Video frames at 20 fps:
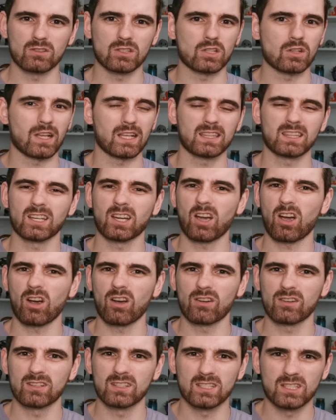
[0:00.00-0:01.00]
So like the
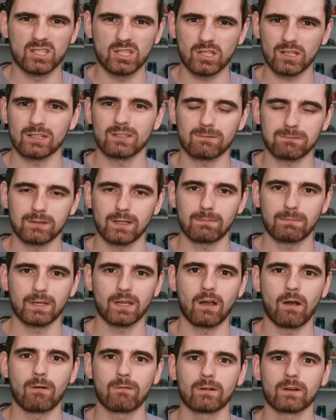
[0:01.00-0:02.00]
card's just flipping
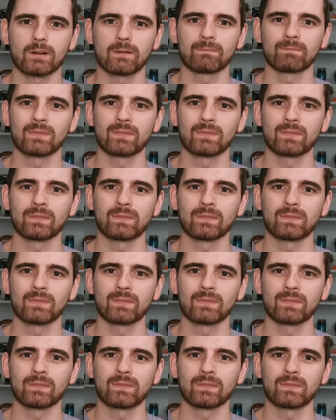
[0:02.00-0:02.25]
over